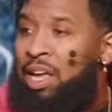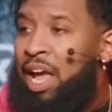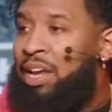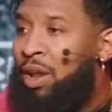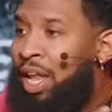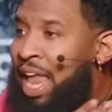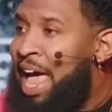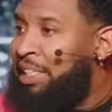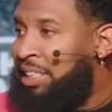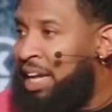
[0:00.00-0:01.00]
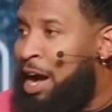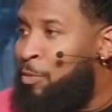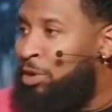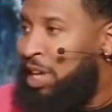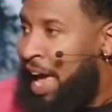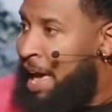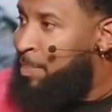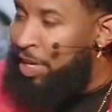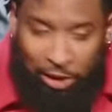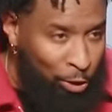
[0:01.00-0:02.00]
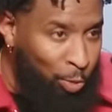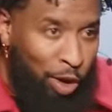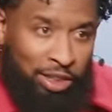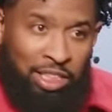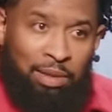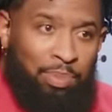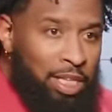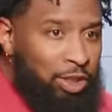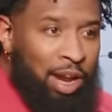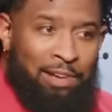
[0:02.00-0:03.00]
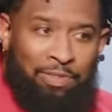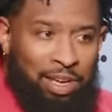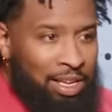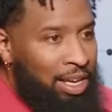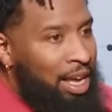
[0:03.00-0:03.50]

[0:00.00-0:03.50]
And the last thing I want to happen is you rushing to beat traffic